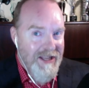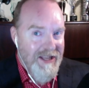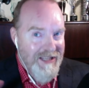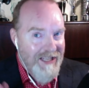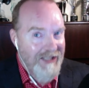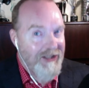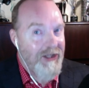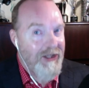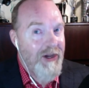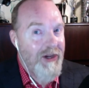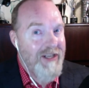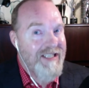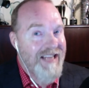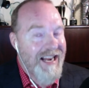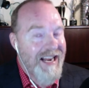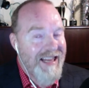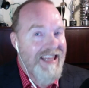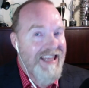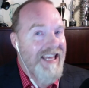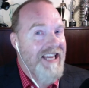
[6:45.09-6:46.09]
that looks
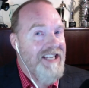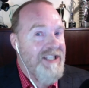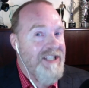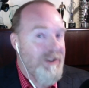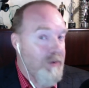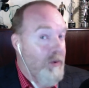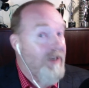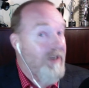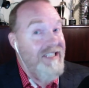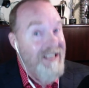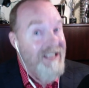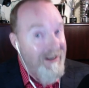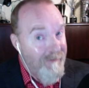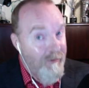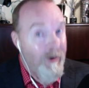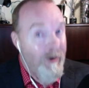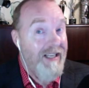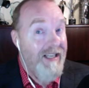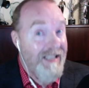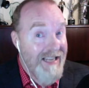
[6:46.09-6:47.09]
at things through a
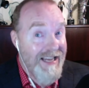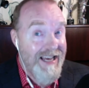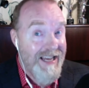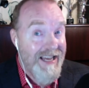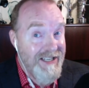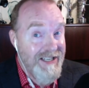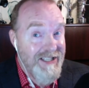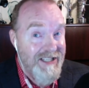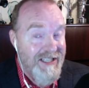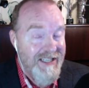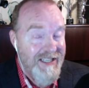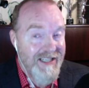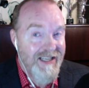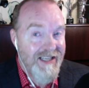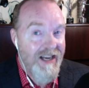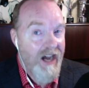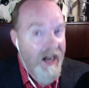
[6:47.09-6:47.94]
different lens,